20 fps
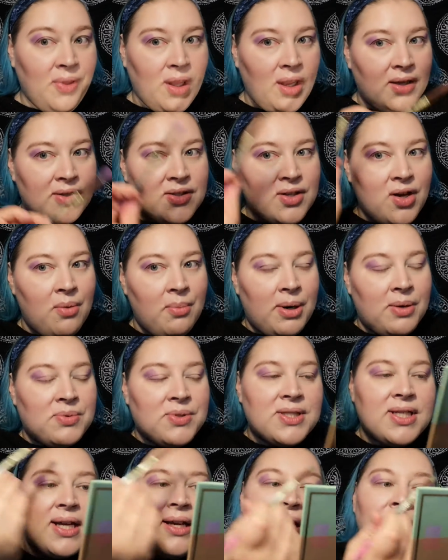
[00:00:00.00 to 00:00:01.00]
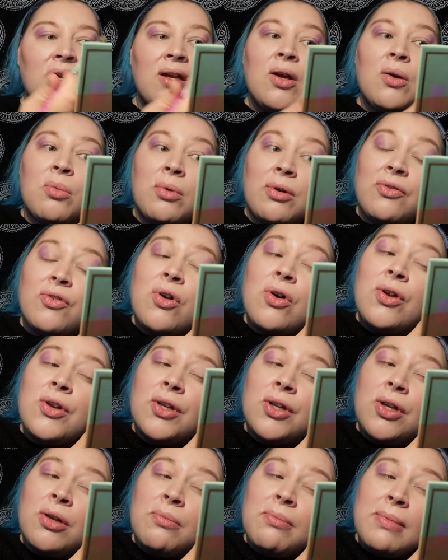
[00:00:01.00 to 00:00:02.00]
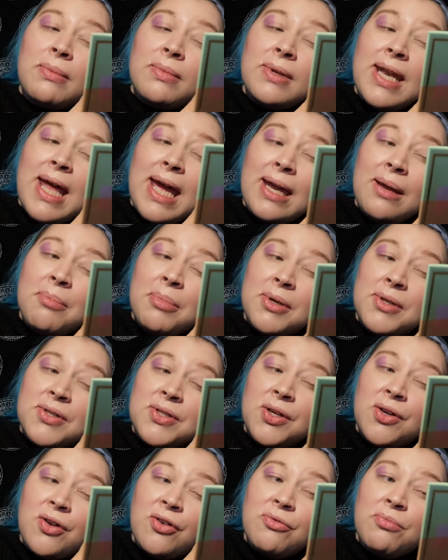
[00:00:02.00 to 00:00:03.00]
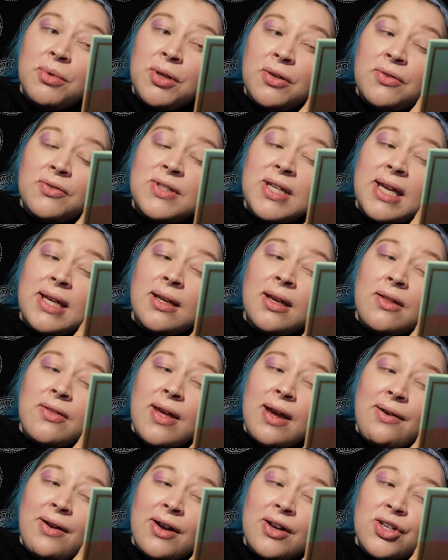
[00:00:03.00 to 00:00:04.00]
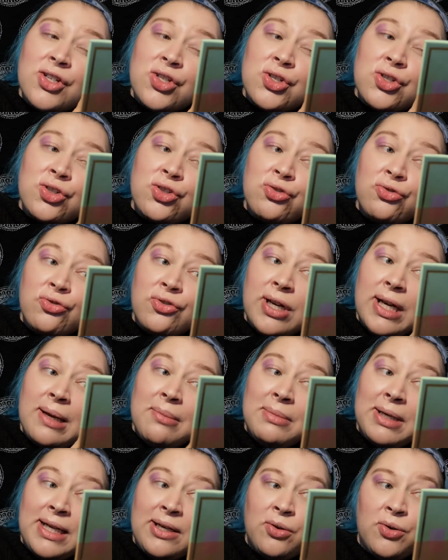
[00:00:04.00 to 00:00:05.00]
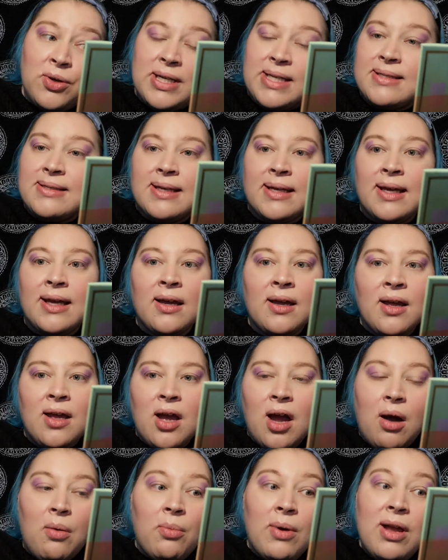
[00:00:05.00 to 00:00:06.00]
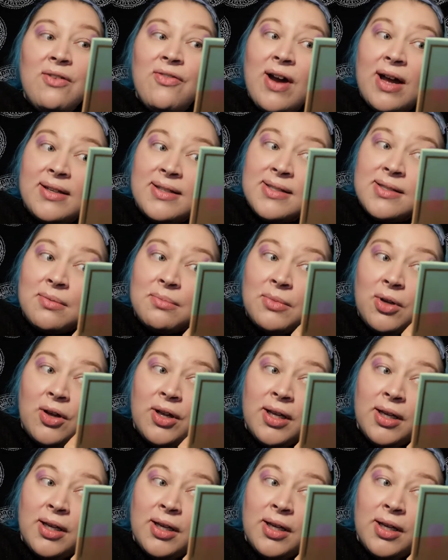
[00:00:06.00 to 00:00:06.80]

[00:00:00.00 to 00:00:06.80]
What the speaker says: It's going well today. We've got new neighbours who have moved in. They're extremely noisy, and we've had some